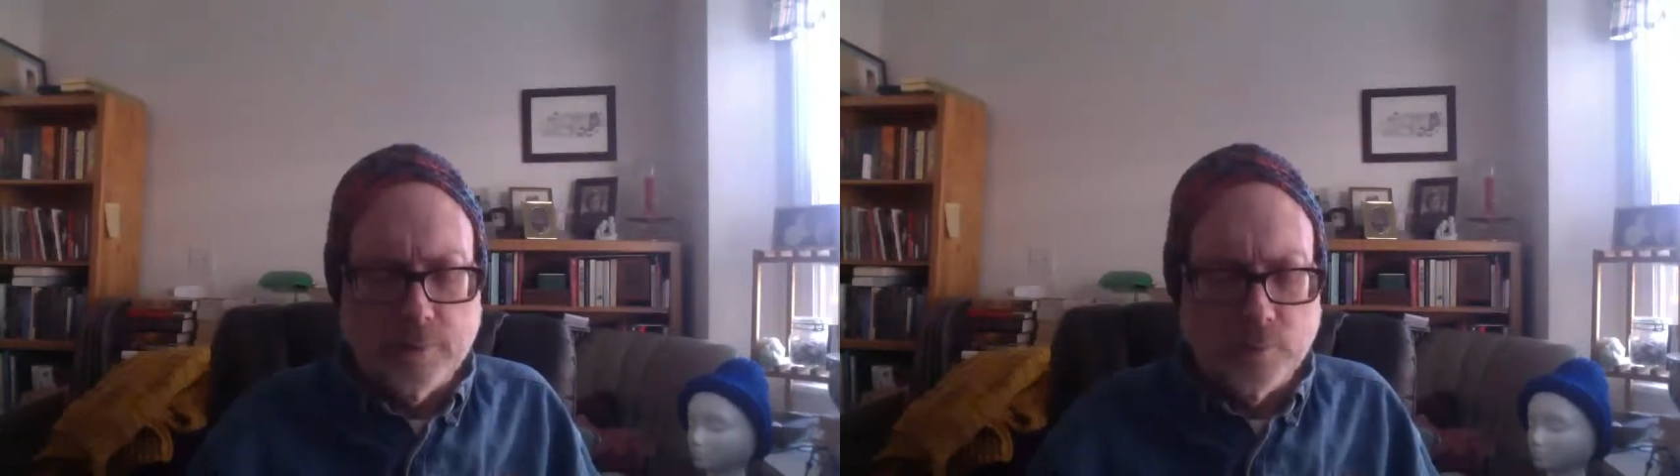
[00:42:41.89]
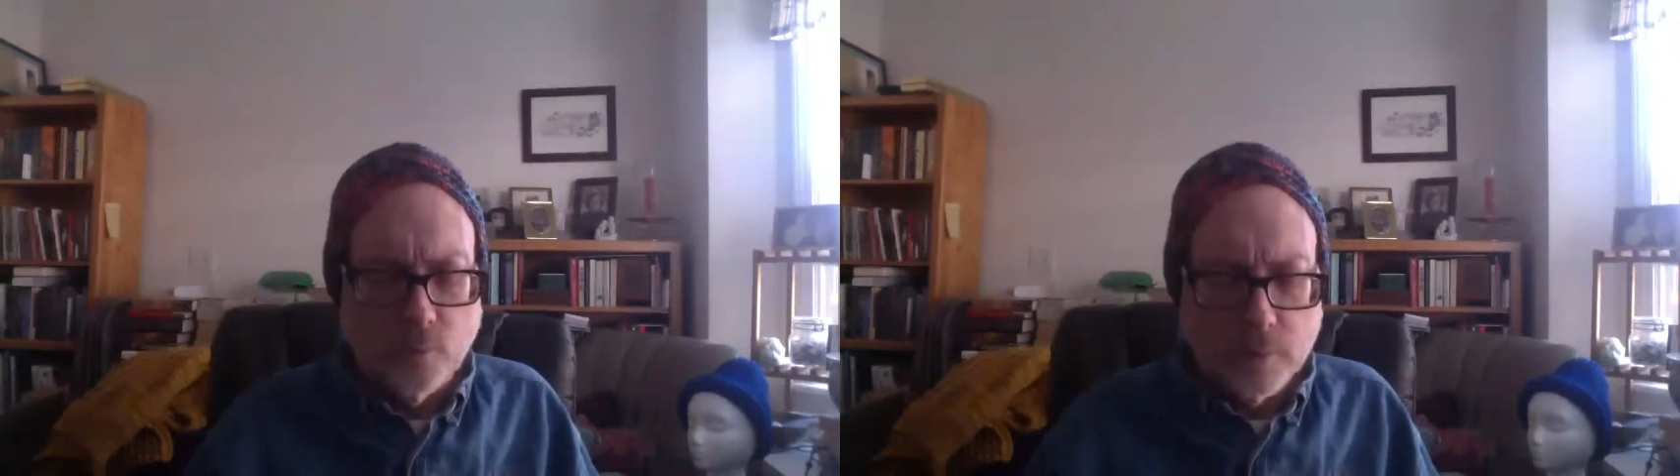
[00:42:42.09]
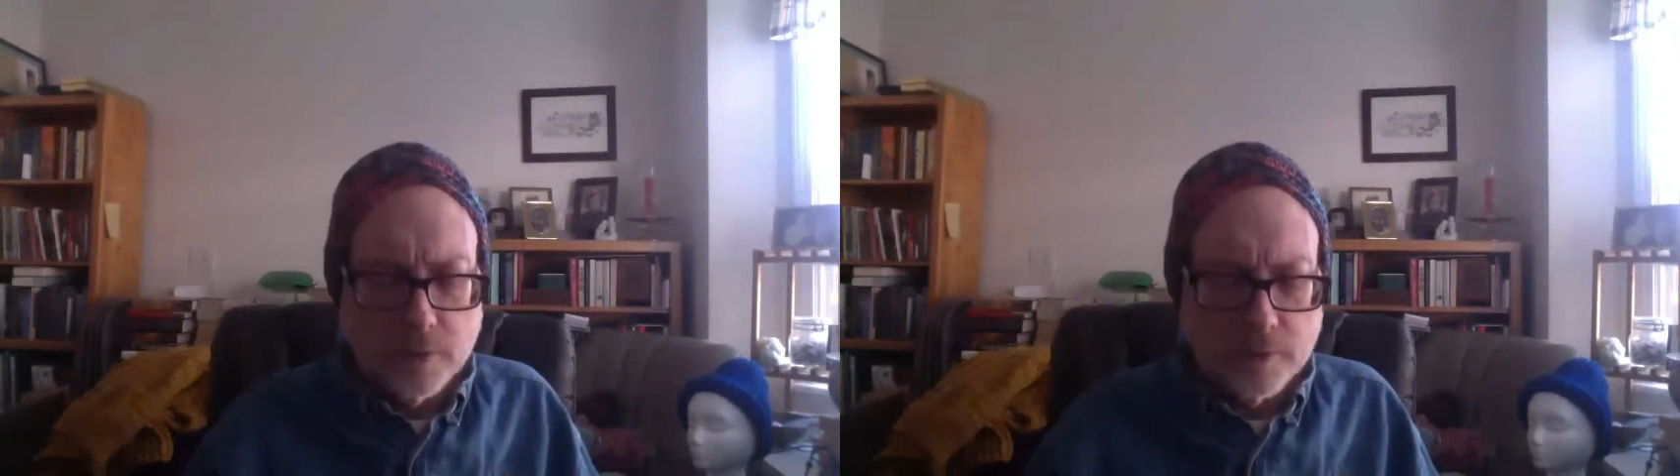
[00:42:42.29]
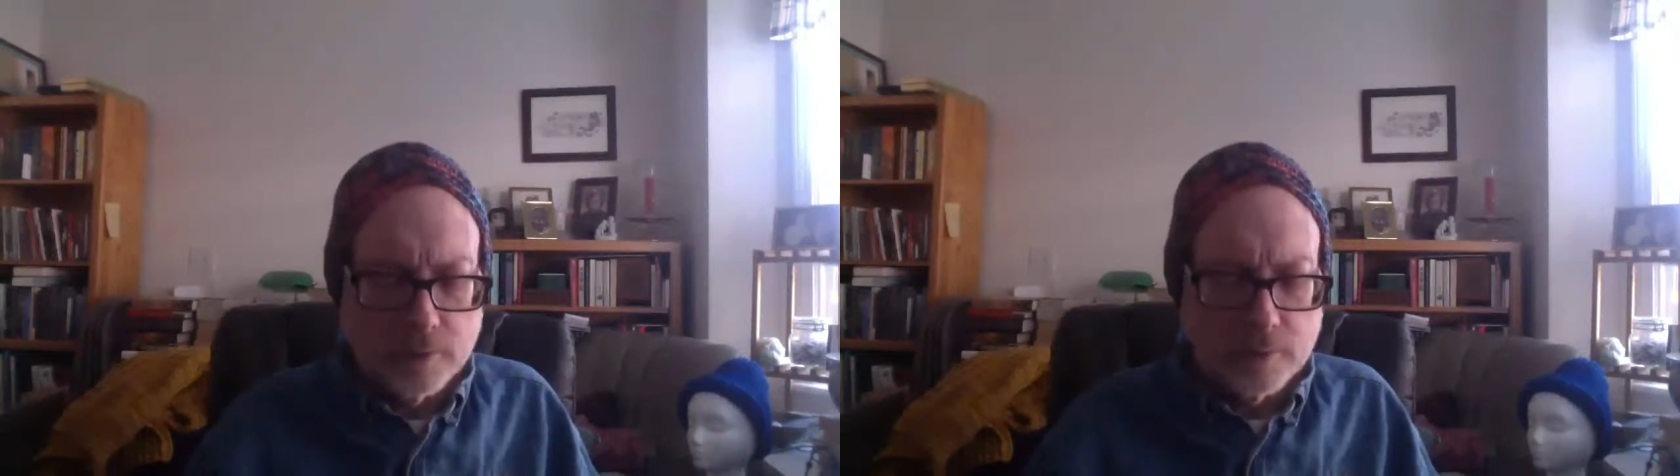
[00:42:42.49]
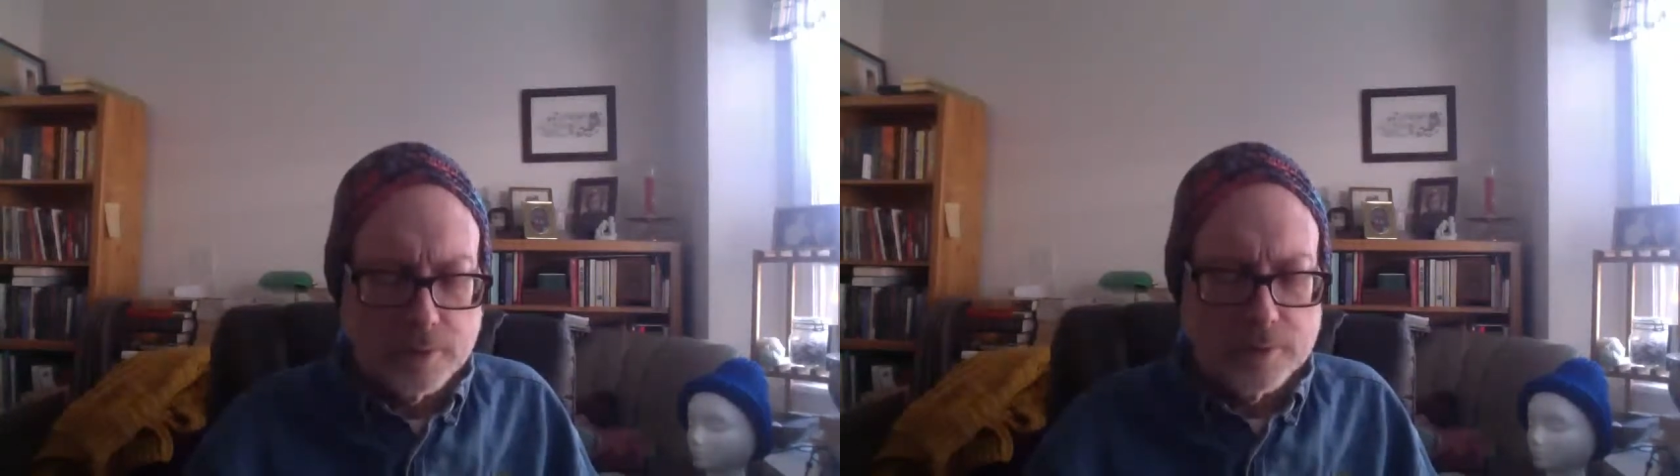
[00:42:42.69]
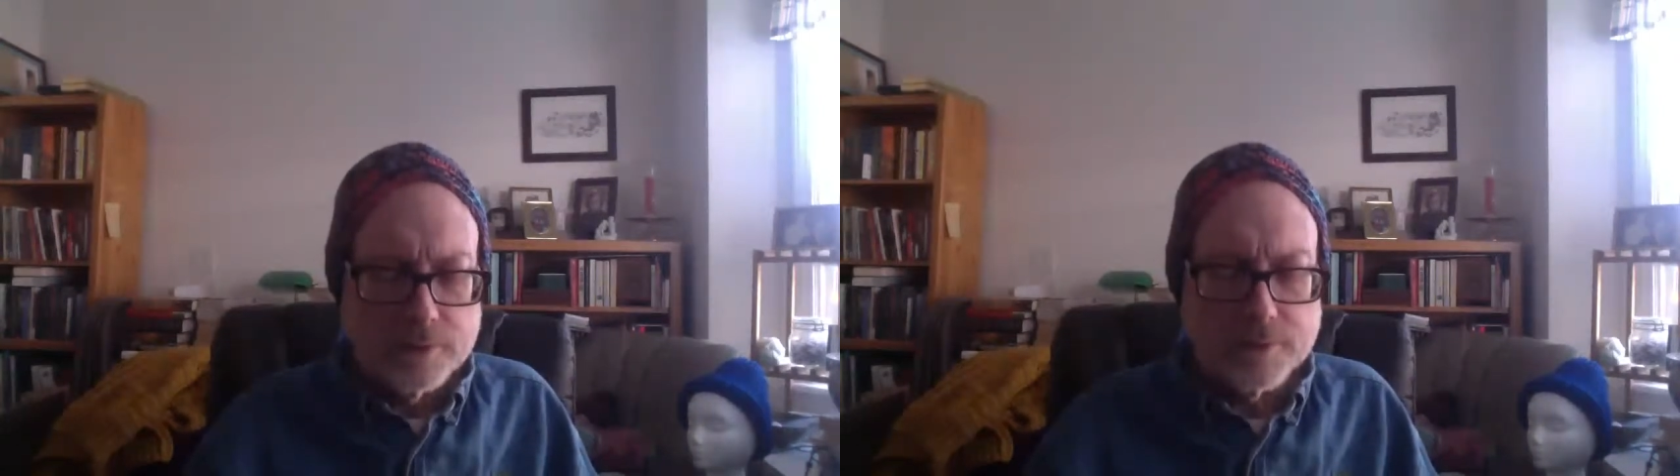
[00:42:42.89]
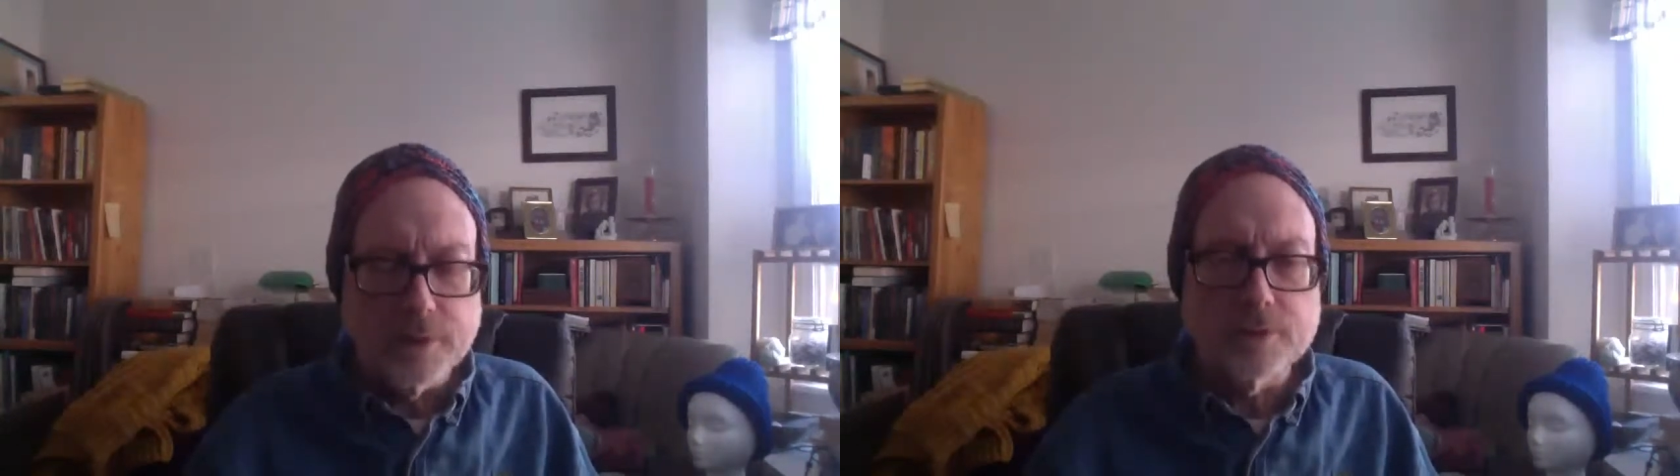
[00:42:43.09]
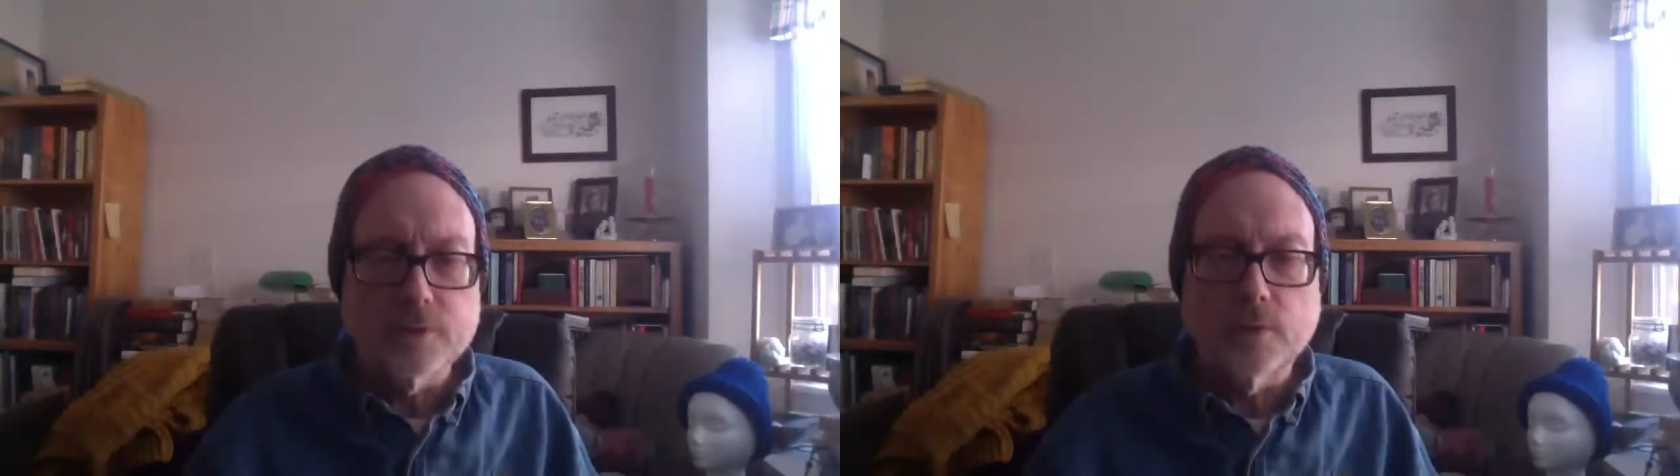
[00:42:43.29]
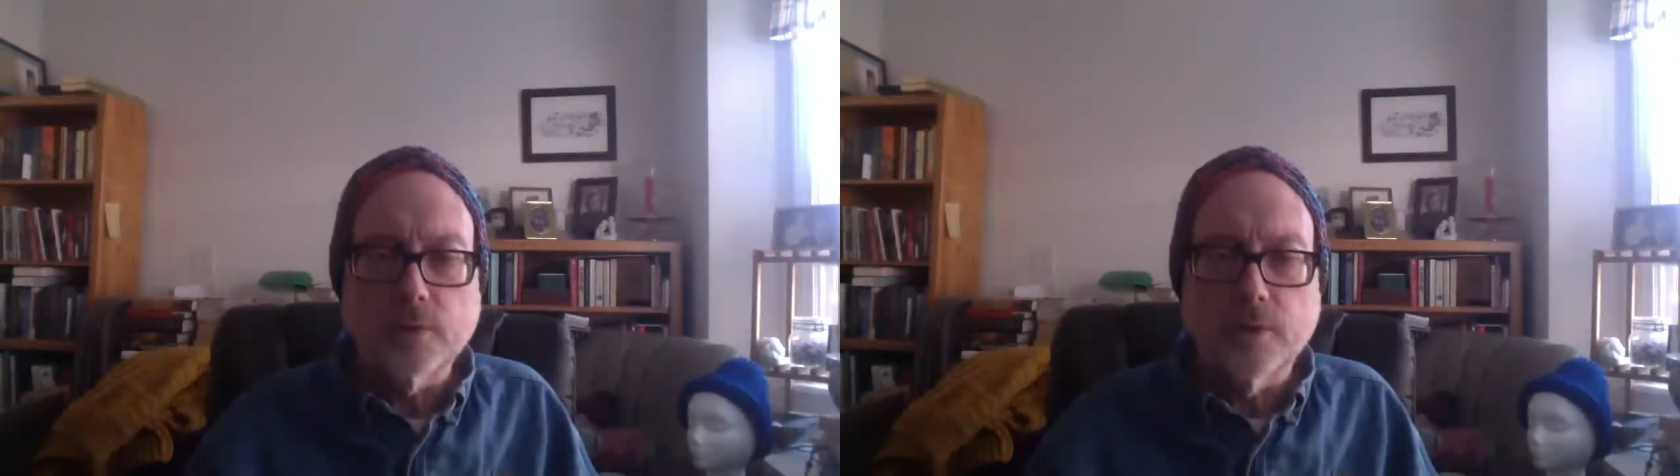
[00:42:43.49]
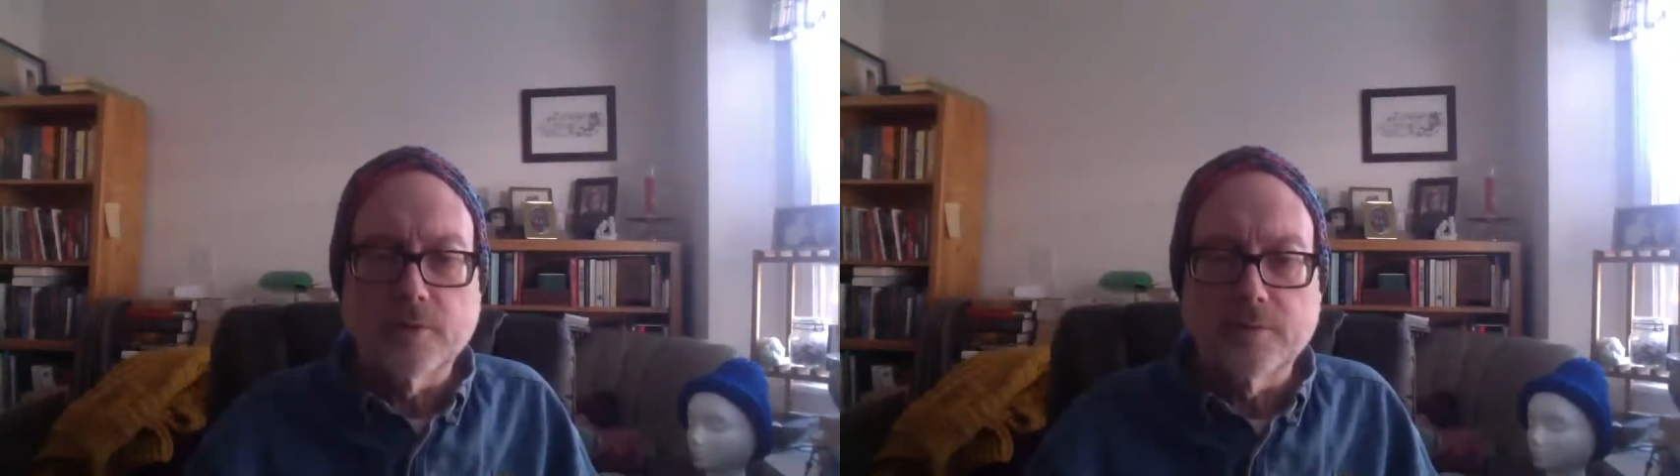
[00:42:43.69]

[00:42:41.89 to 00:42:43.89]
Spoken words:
weekly schedule of